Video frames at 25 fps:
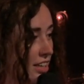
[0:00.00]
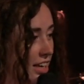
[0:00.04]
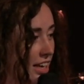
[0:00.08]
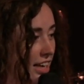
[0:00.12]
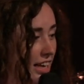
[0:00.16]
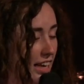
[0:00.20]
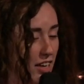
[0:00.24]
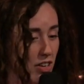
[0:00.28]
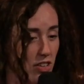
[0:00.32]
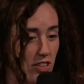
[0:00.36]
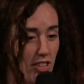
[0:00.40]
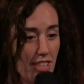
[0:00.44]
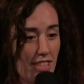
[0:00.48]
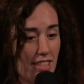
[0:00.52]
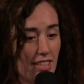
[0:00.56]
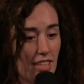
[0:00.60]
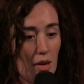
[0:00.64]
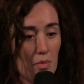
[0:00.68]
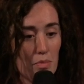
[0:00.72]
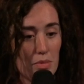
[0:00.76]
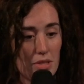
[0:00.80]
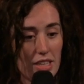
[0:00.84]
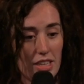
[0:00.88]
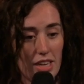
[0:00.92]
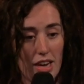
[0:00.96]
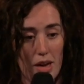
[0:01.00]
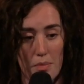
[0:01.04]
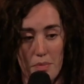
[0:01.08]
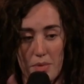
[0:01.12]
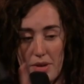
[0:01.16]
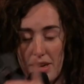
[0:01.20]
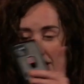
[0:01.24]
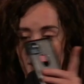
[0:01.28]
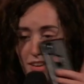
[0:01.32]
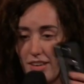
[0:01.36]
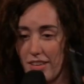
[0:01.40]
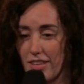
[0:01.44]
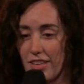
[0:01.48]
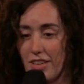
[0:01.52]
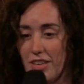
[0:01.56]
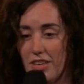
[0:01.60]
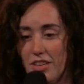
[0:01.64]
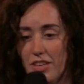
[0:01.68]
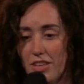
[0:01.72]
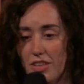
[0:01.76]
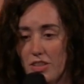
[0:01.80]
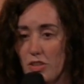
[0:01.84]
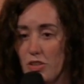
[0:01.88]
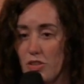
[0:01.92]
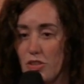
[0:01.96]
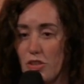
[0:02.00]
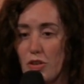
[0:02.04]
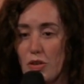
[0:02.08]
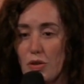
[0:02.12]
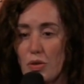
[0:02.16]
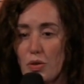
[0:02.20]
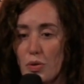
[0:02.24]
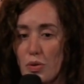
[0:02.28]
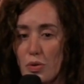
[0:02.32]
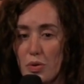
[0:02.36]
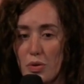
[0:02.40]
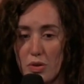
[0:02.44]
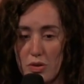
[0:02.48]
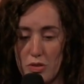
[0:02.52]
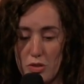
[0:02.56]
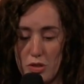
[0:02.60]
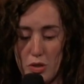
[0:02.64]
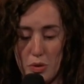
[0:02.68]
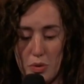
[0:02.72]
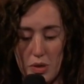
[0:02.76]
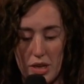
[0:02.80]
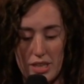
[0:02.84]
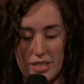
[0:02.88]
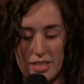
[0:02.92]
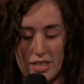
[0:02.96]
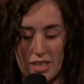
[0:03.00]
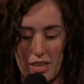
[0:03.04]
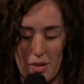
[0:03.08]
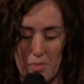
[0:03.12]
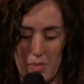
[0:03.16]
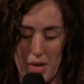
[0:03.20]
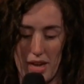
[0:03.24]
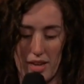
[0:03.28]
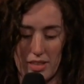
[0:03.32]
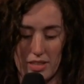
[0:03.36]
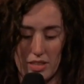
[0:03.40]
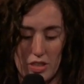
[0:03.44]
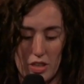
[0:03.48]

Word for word: it sums it up in two, two easy commands.